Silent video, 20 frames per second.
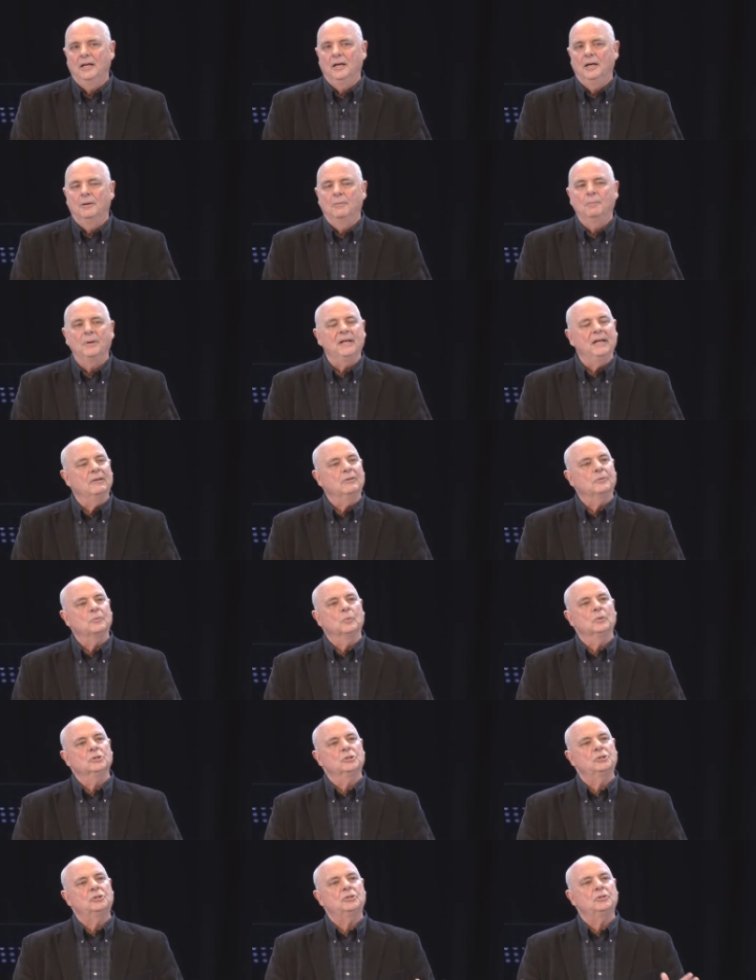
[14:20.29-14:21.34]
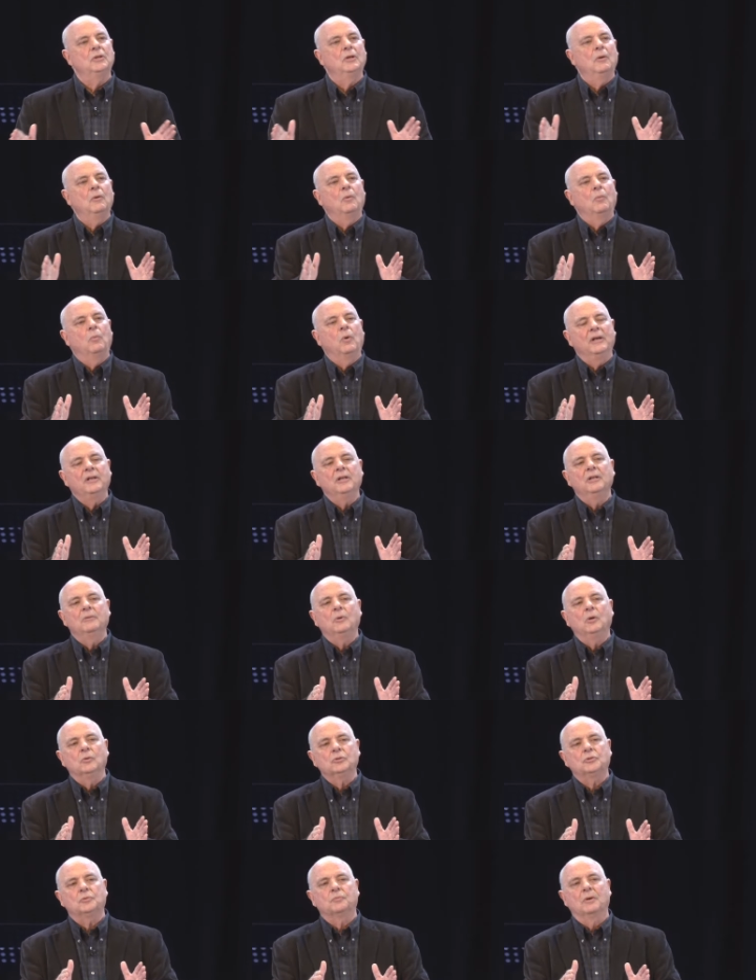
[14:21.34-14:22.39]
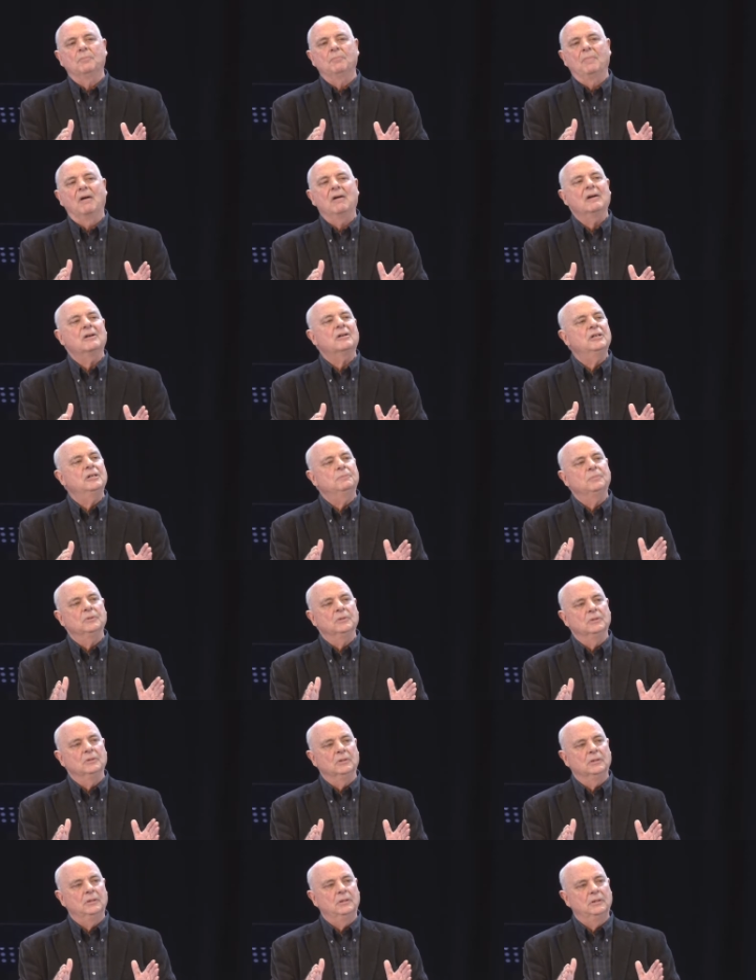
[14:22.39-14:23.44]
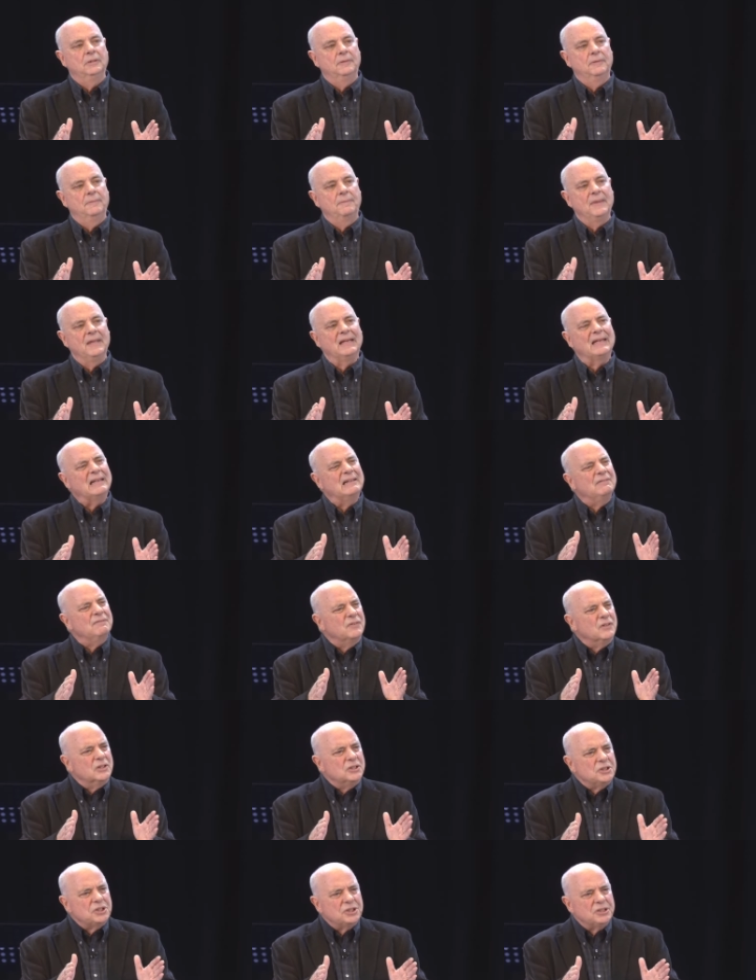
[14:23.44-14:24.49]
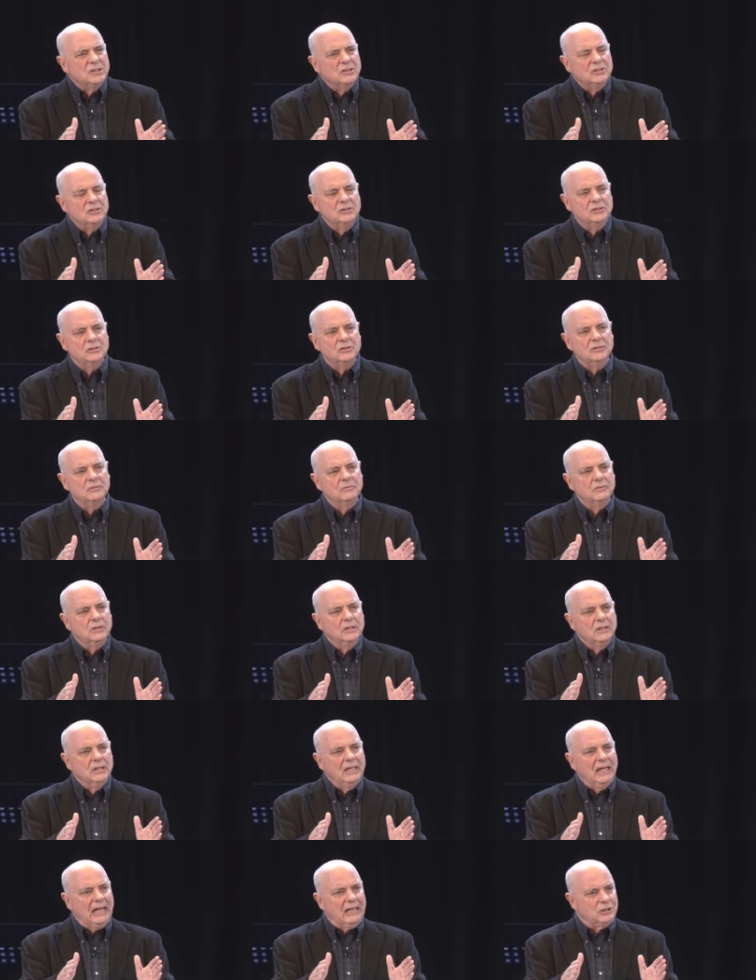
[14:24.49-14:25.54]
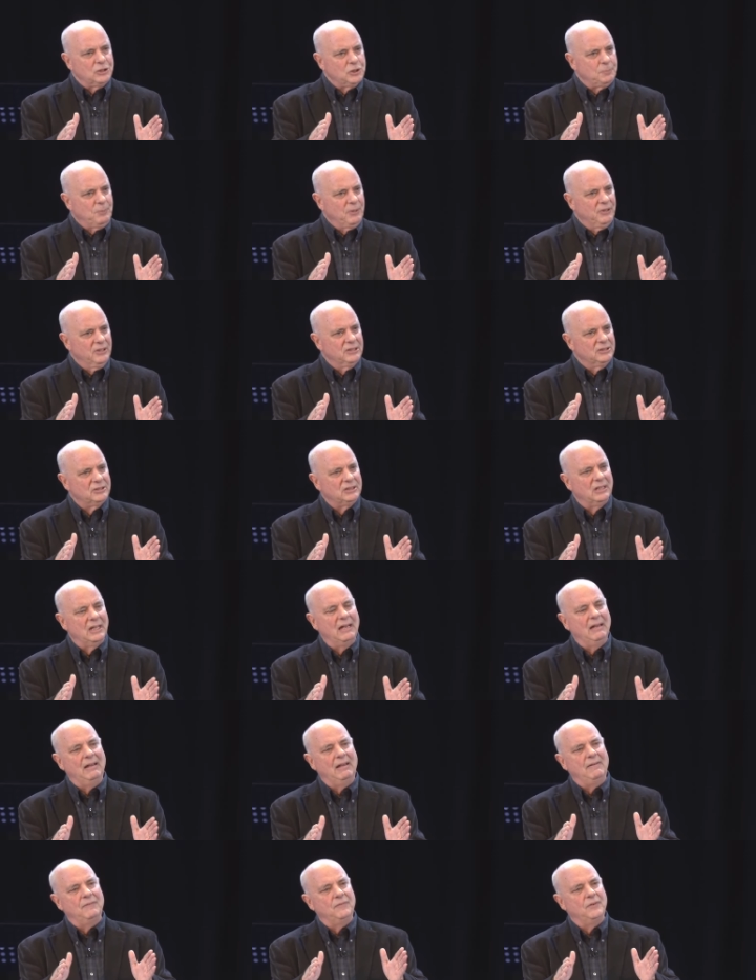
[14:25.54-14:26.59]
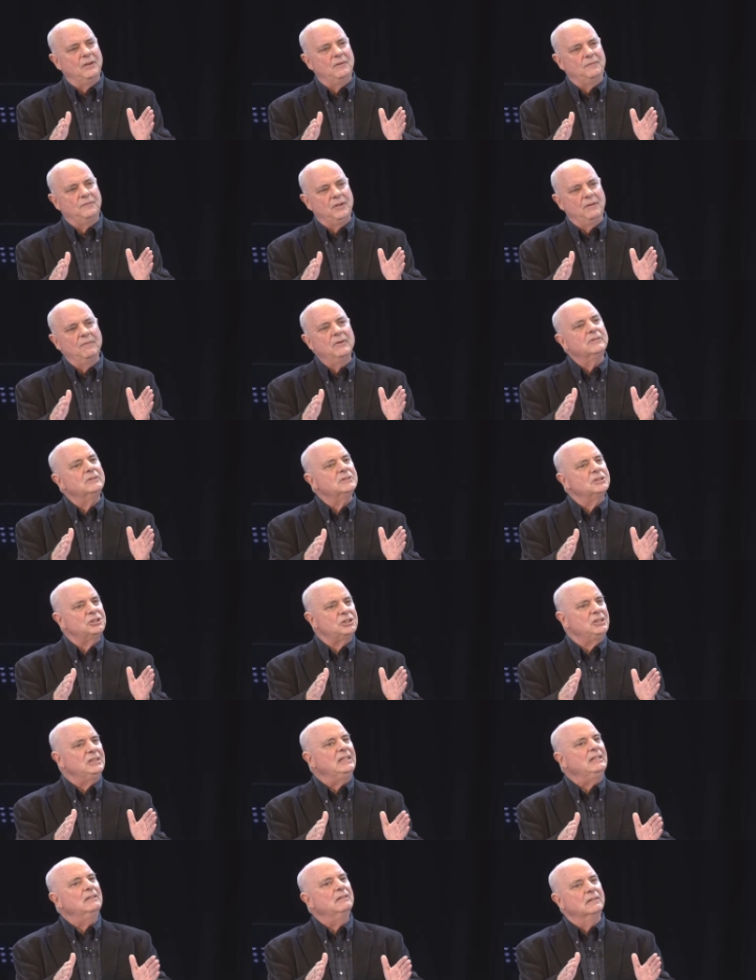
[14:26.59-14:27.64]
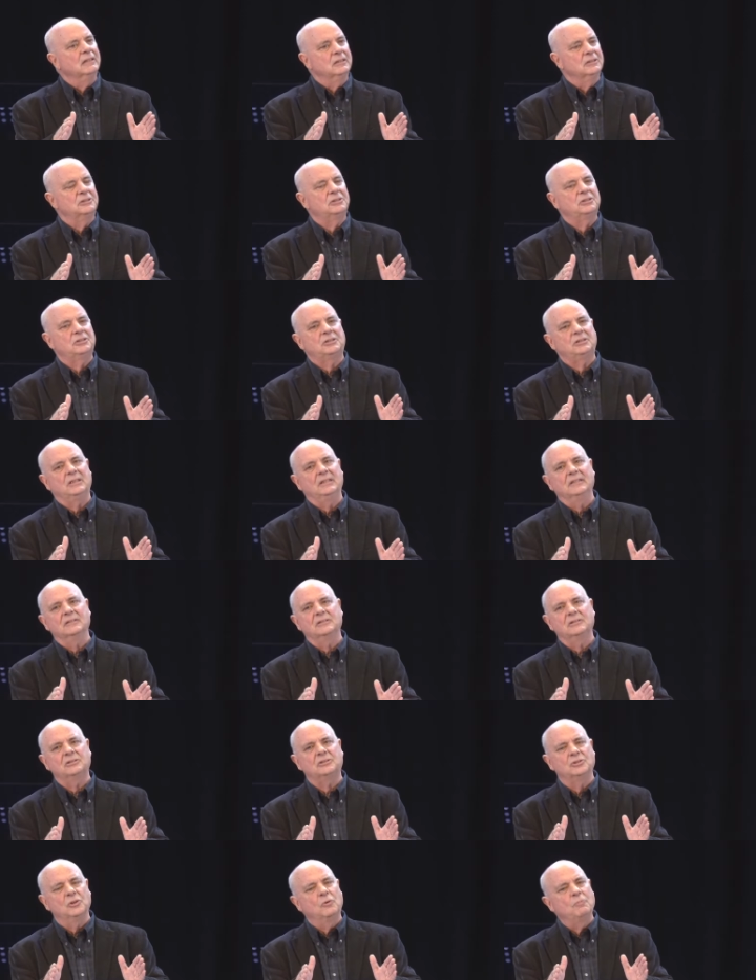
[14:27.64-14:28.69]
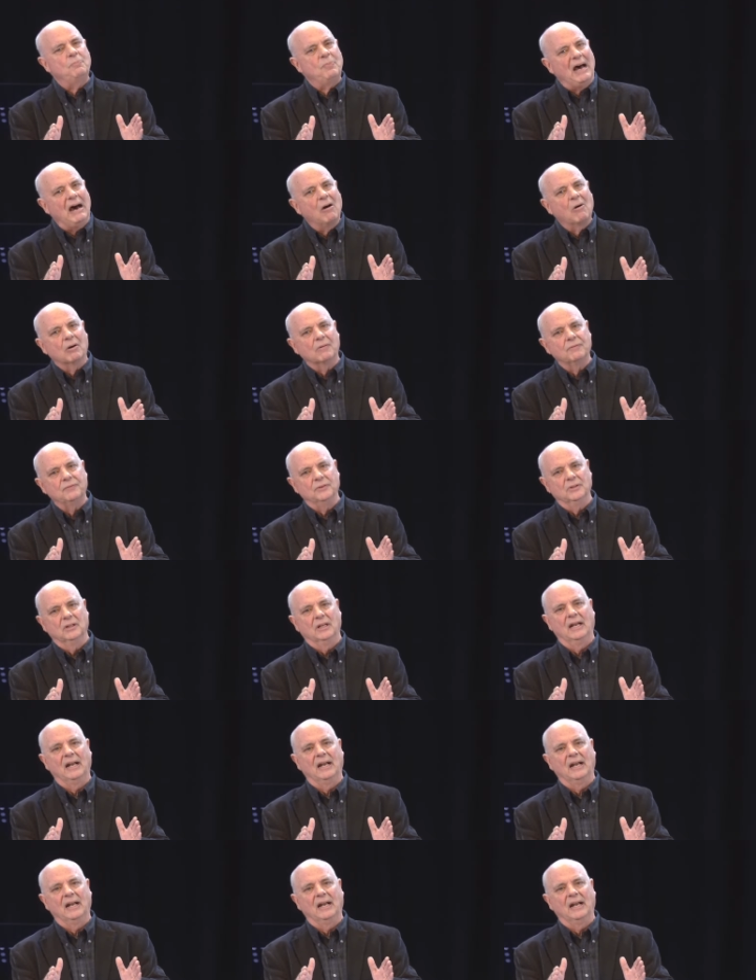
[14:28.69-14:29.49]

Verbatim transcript: But it was one of the most remarkable conversion experiences. If, if you've ever seen this, it's so powerful.